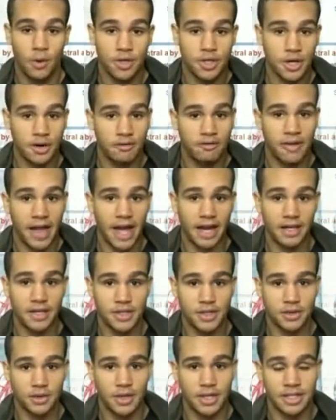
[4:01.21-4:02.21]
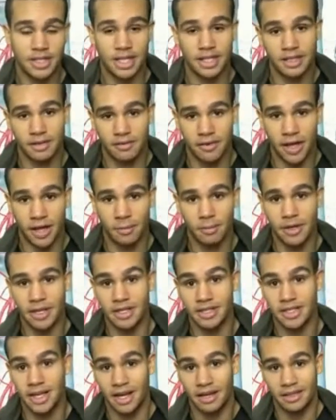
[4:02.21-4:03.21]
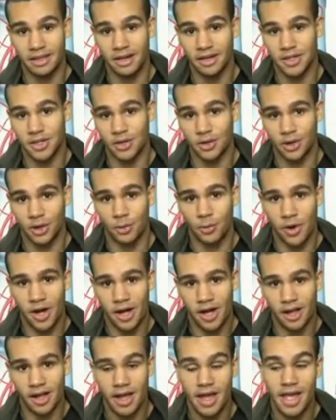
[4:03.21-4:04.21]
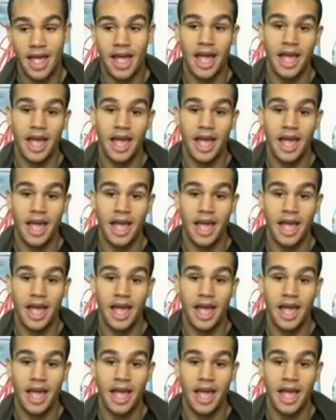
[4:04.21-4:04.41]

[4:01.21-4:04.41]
which are fatty streaks that develop inside the arterial wall,